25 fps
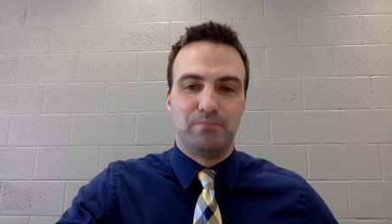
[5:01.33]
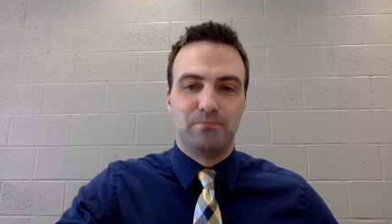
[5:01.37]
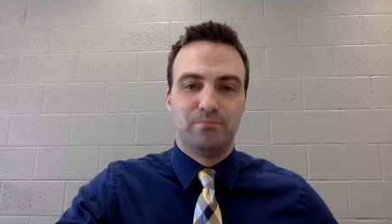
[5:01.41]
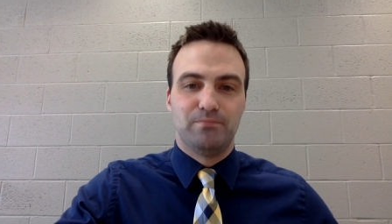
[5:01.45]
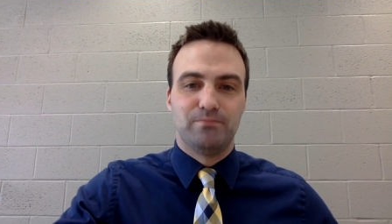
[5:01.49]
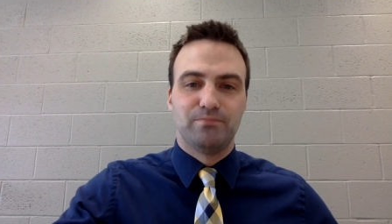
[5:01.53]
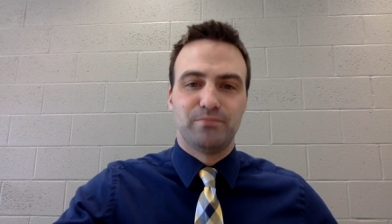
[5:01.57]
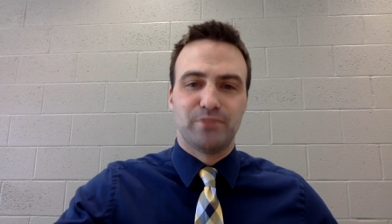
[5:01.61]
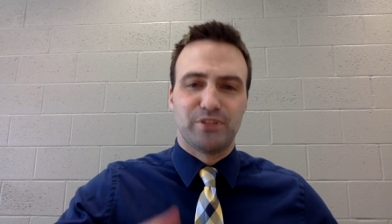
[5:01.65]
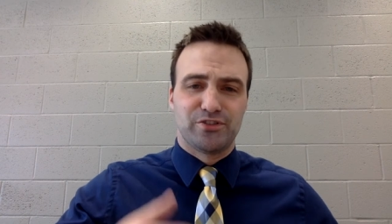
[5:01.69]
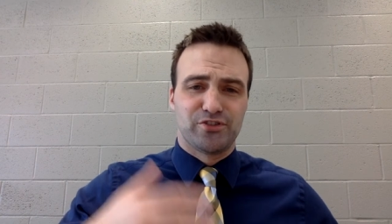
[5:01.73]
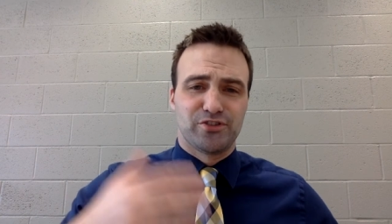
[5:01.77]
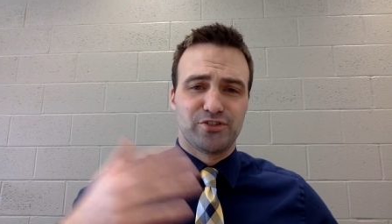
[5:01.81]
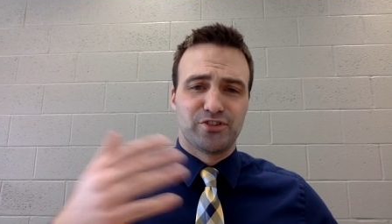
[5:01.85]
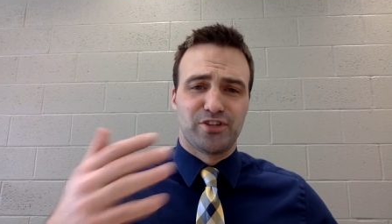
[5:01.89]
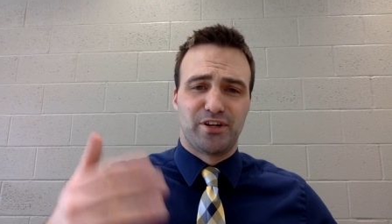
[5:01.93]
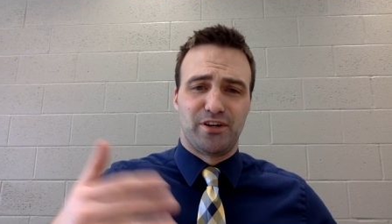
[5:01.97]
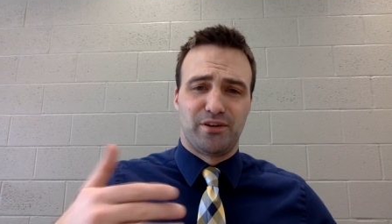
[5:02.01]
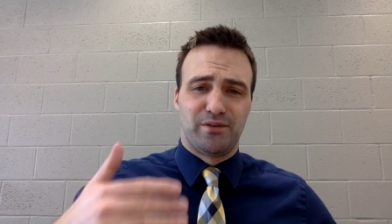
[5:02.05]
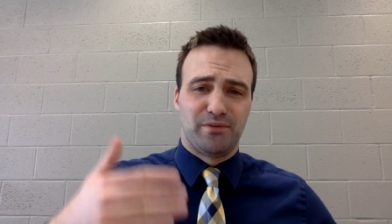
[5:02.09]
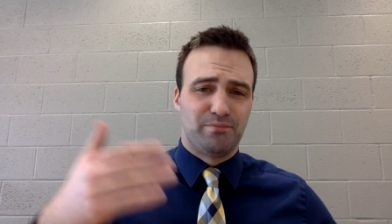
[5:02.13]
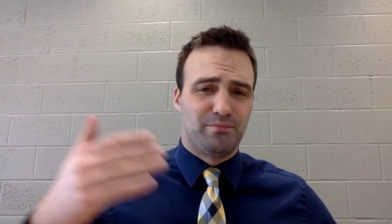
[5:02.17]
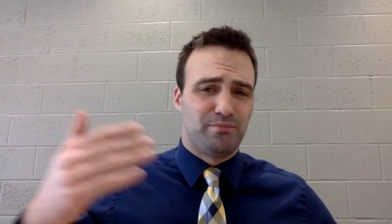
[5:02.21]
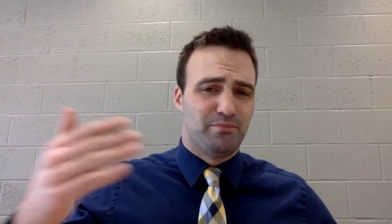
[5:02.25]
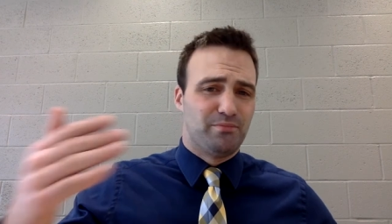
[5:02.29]
is just
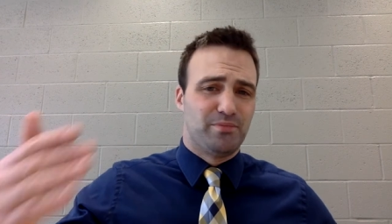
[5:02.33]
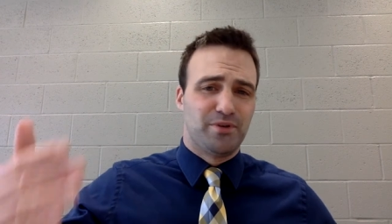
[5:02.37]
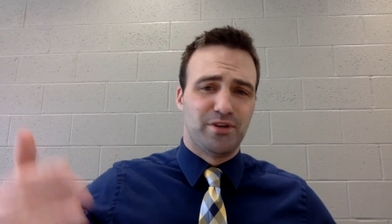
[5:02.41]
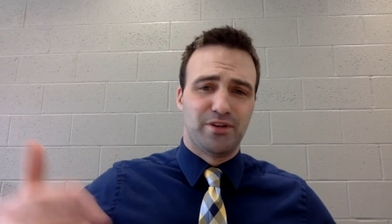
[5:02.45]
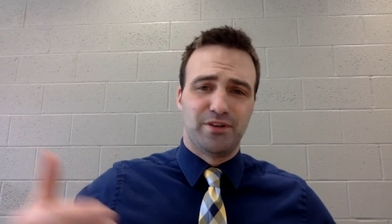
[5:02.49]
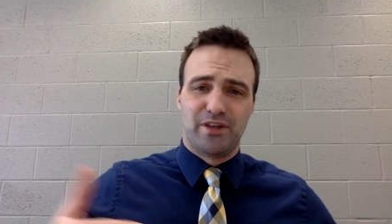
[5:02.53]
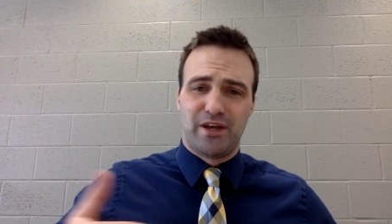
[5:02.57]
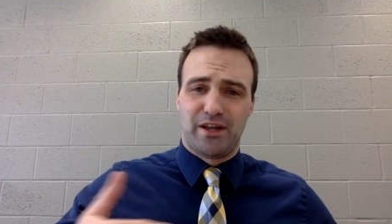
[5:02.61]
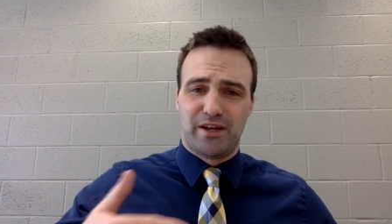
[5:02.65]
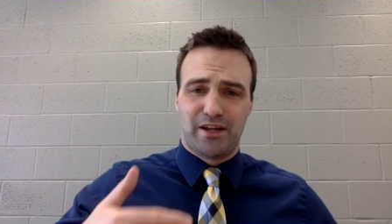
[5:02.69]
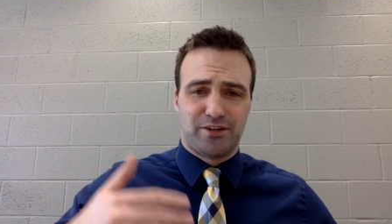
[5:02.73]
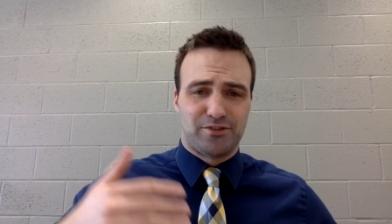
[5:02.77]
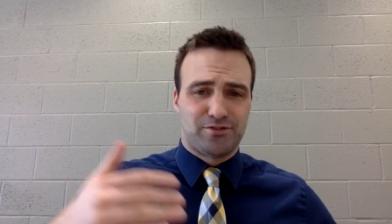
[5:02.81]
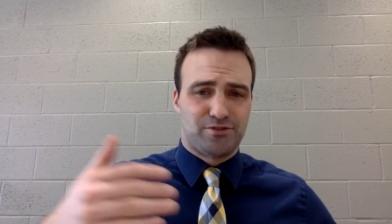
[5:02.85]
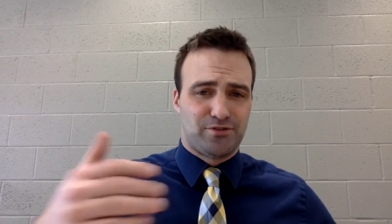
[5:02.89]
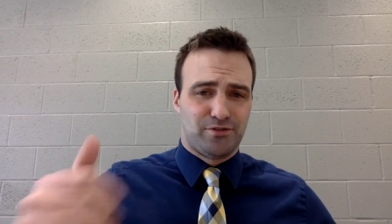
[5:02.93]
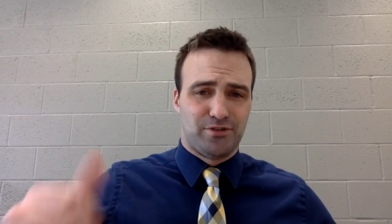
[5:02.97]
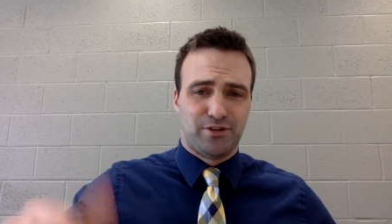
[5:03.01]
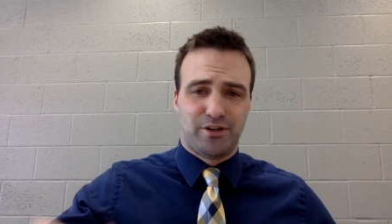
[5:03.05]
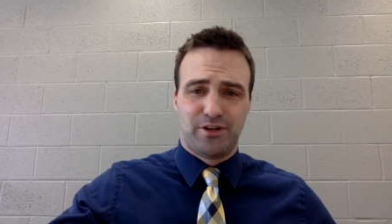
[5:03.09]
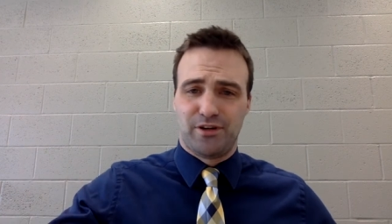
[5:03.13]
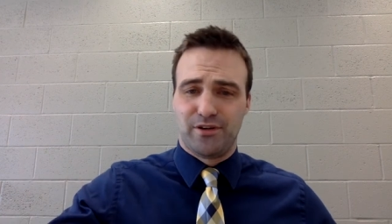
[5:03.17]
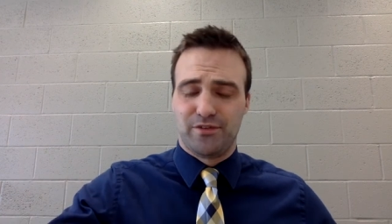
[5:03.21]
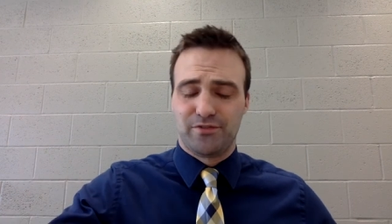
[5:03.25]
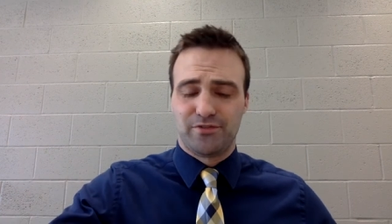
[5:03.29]
going to be that extra
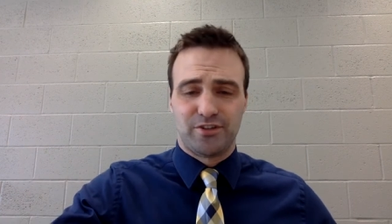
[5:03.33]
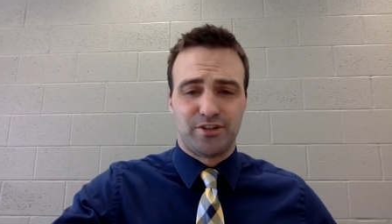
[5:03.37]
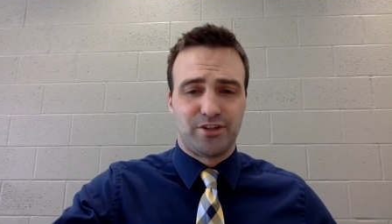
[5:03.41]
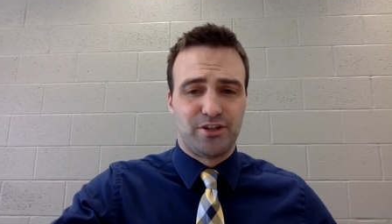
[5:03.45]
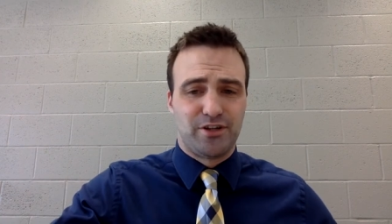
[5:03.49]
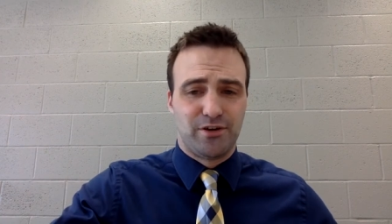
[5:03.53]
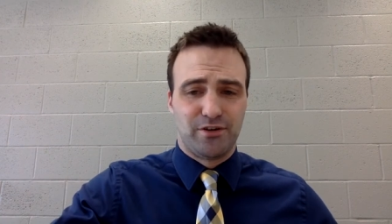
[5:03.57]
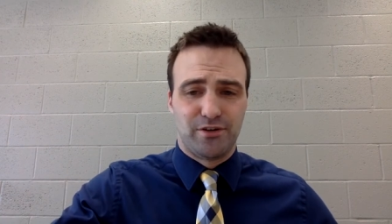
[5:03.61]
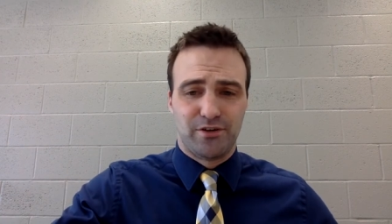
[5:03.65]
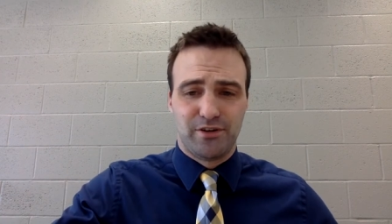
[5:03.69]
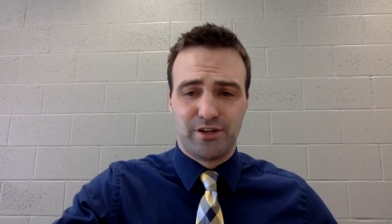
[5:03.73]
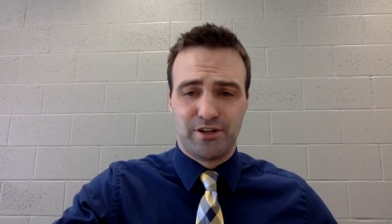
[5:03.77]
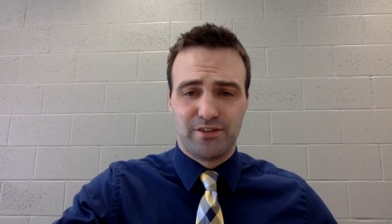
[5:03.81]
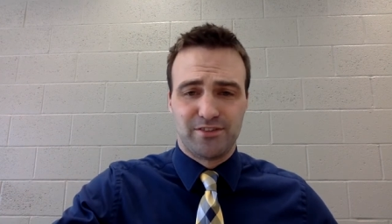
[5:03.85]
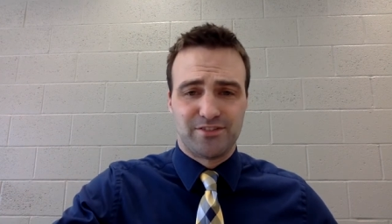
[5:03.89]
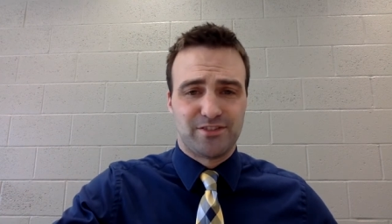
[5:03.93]
layer of security and